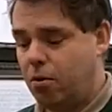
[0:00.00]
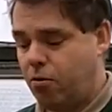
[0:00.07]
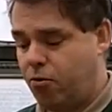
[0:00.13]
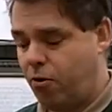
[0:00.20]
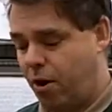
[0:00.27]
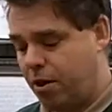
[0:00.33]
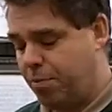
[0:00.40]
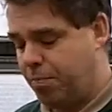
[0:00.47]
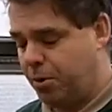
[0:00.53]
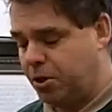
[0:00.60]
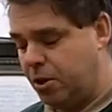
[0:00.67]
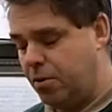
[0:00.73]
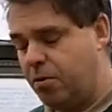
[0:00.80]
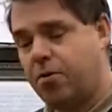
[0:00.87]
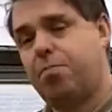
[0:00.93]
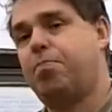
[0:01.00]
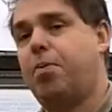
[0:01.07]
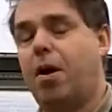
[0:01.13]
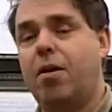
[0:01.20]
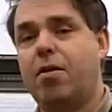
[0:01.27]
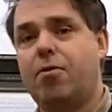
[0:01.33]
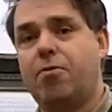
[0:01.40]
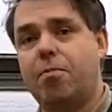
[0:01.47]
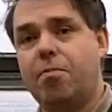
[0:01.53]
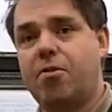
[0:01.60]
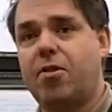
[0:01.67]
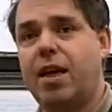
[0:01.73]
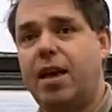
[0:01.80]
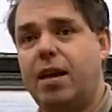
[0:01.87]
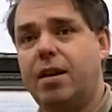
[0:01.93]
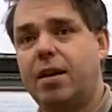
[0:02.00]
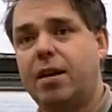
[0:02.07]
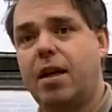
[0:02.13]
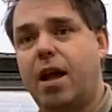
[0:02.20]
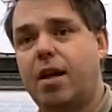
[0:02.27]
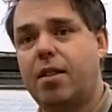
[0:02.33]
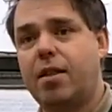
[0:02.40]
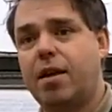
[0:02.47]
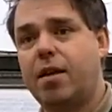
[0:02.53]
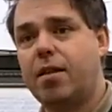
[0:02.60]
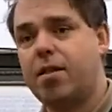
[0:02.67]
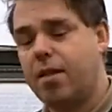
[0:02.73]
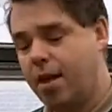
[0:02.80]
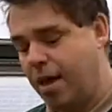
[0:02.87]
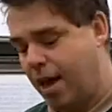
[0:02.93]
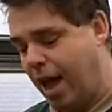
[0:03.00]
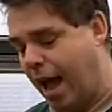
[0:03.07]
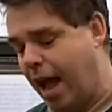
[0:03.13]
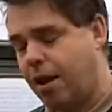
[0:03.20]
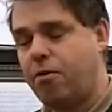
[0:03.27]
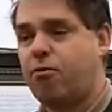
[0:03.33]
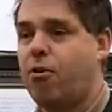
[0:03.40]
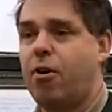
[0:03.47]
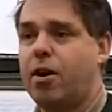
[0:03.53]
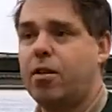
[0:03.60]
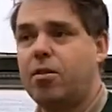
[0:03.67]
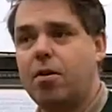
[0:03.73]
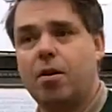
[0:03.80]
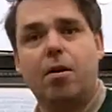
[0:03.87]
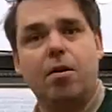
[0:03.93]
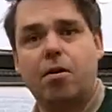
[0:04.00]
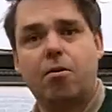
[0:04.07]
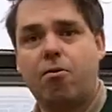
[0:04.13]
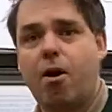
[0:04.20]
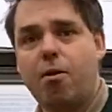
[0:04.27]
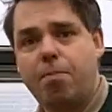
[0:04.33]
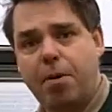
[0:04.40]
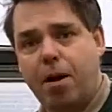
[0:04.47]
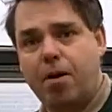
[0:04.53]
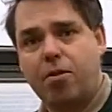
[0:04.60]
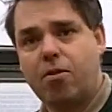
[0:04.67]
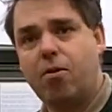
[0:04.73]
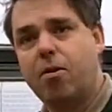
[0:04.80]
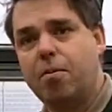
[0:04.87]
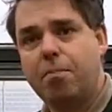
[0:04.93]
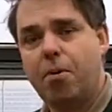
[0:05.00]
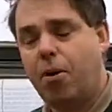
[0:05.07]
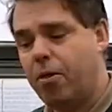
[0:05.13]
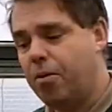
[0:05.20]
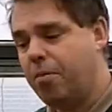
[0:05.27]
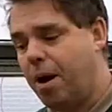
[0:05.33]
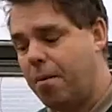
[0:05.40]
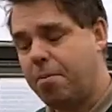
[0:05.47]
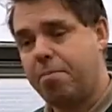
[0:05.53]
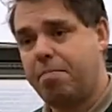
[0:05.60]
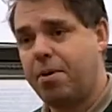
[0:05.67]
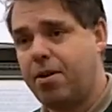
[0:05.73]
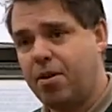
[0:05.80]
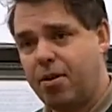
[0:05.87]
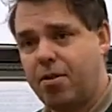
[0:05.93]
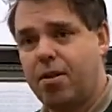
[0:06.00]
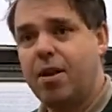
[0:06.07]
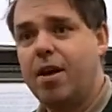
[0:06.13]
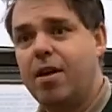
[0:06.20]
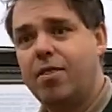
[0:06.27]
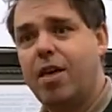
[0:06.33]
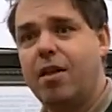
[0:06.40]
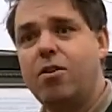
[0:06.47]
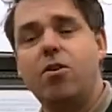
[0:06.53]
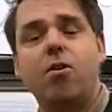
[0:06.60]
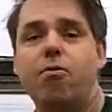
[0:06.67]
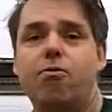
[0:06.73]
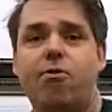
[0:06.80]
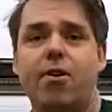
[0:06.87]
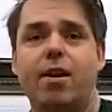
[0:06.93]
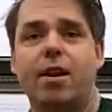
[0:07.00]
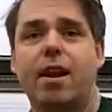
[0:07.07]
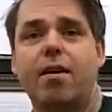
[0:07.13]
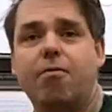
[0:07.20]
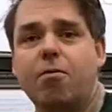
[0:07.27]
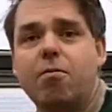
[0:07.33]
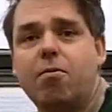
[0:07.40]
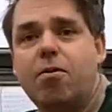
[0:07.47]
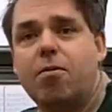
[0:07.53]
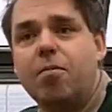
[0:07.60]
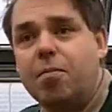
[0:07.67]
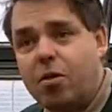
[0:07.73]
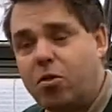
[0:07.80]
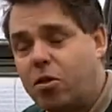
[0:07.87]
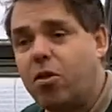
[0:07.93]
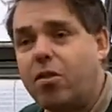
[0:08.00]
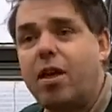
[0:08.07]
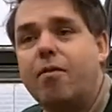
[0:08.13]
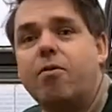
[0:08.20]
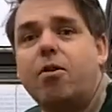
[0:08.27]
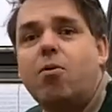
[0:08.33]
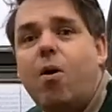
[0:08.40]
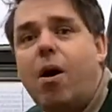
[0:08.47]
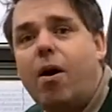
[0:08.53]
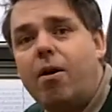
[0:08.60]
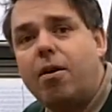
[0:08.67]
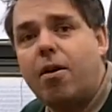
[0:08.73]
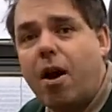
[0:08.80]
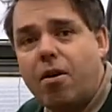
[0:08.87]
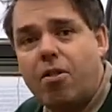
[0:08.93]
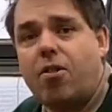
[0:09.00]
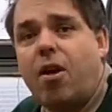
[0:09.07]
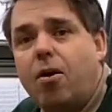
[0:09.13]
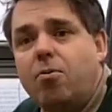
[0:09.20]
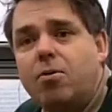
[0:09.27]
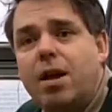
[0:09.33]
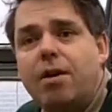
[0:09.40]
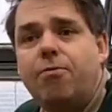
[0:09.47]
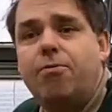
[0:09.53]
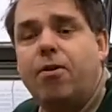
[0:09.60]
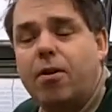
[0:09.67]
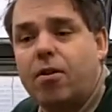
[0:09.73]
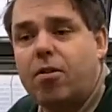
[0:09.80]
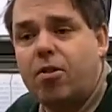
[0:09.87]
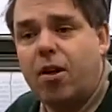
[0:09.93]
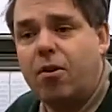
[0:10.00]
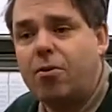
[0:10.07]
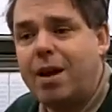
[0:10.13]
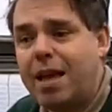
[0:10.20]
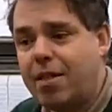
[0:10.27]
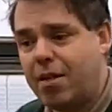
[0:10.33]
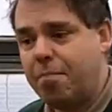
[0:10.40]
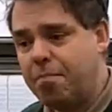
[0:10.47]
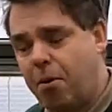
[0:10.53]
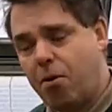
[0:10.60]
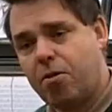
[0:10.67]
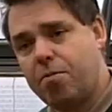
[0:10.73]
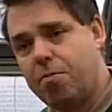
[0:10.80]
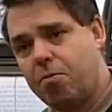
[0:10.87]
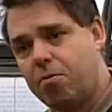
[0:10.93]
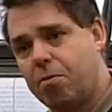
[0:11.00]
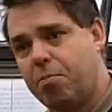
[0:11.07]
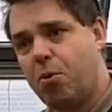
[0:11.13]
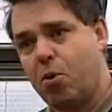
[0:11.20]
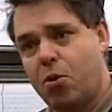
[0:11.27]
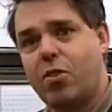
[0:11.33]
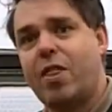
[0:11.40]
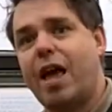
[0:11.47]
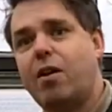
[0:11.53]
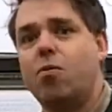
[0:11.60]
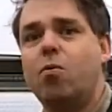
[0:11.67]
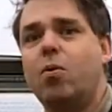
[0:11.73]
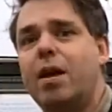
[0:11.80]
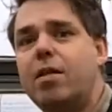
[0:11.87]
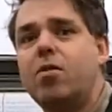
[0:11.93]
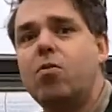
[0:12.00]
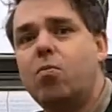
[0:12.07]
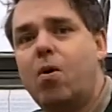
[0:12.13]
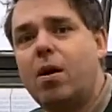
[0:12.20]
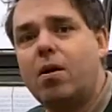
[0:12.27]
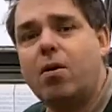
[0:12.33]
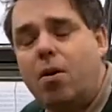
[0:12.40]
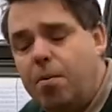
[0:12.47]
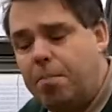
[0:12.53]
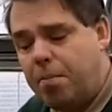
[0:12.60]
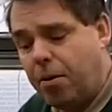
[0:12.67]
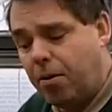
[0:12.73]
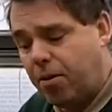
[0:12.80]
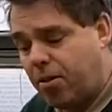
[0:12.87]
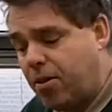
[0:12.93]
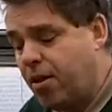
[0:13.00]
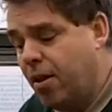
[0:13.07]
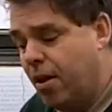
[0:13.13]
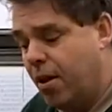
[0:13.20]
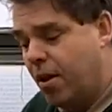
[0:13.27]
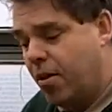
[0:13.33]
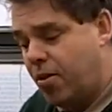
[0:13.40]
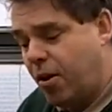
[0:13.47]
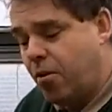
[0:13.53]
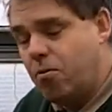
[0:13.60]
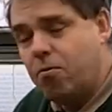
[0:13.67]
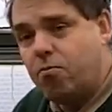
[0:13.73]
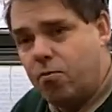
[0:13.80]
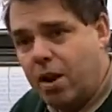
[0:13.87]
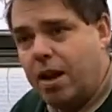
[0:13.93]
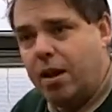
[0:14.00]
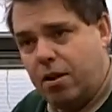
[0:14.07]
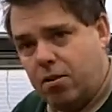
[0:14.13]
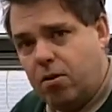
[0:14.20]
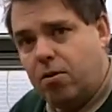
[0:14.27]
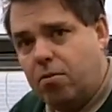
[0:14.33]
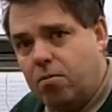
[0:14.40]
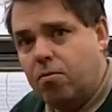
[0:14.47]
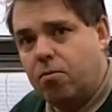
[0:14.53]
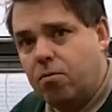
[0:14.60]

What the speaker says: trying to produce plants from seed and cuttings and trying to grow plants on and pot them up, because their nutrient levels that they require are so different. So it's impossible to put that all into one compost. So really do